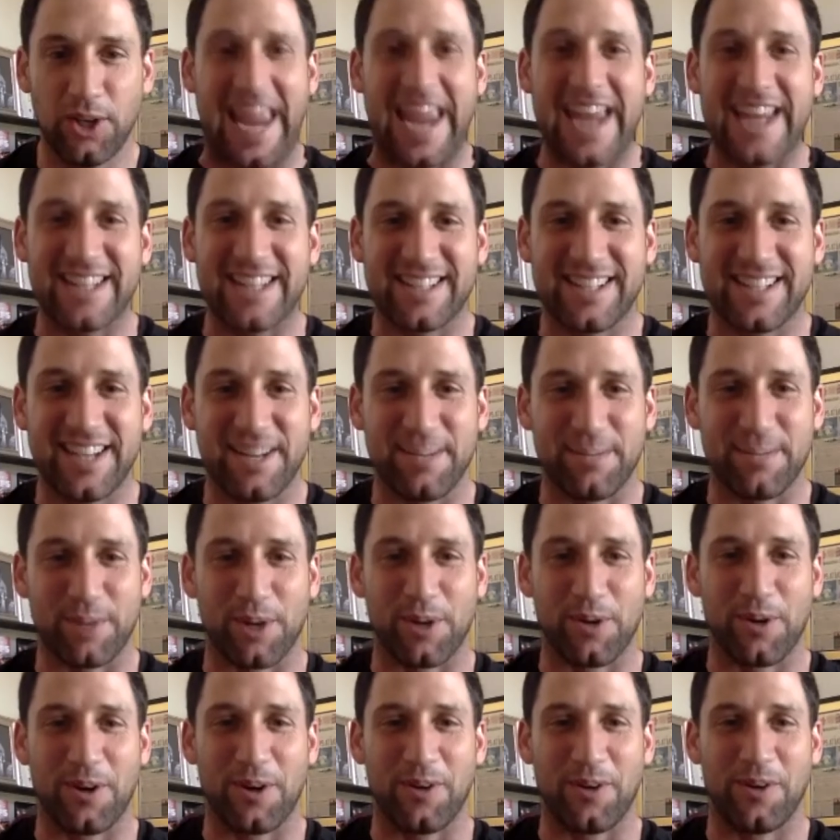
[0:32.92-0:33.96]
18,
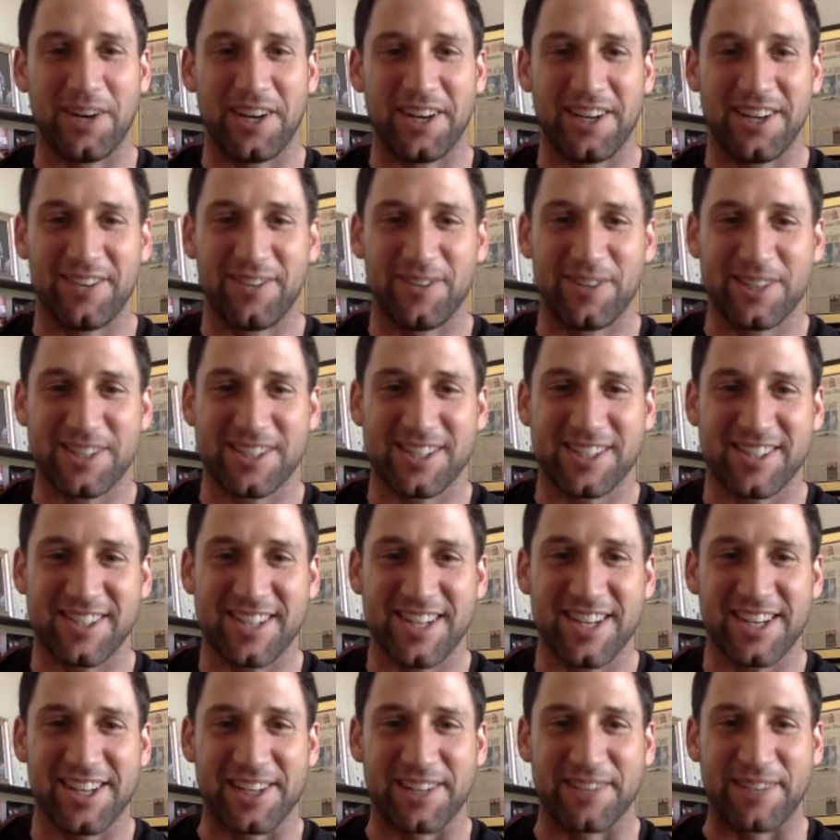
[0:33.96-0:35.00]
bro. What's the
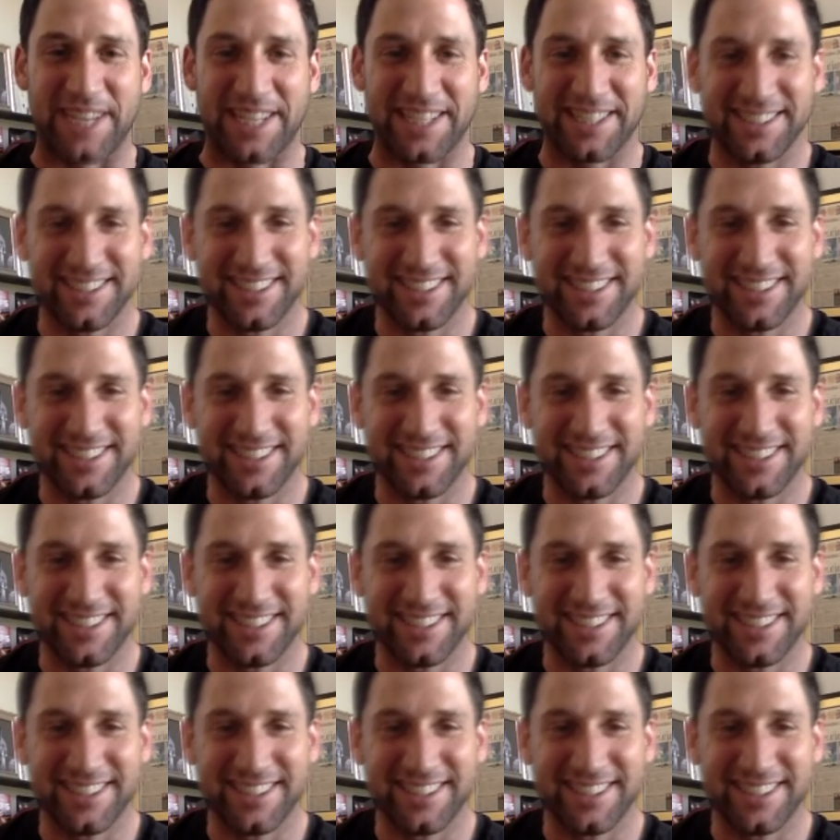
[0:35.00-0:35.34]
secret, man?